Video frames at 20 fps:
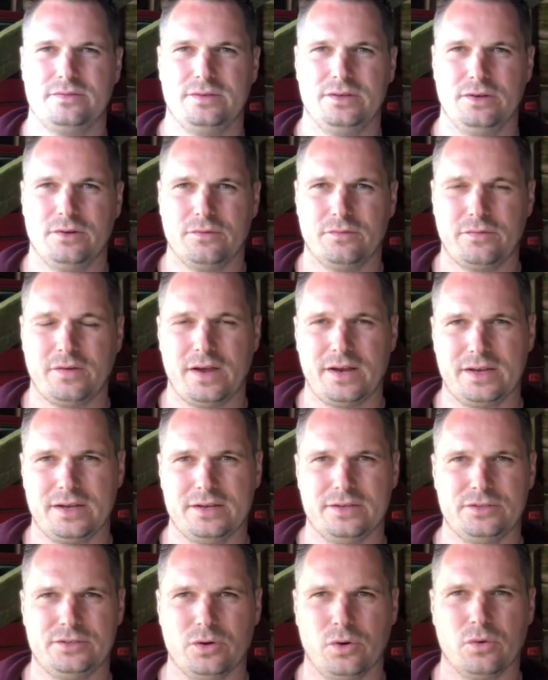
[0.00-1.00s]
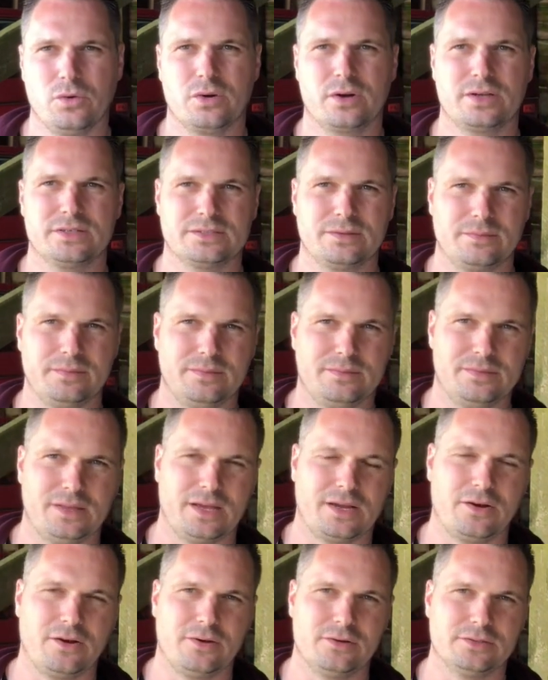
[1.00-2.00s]
you know, finding a door, because
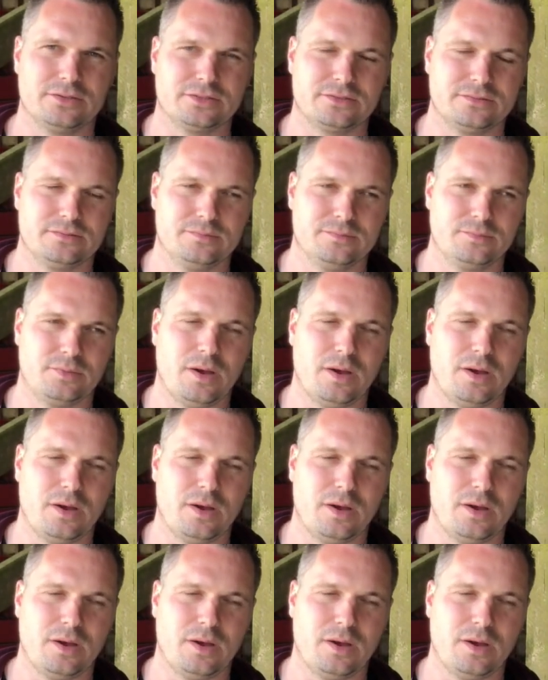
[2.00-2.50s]
that car is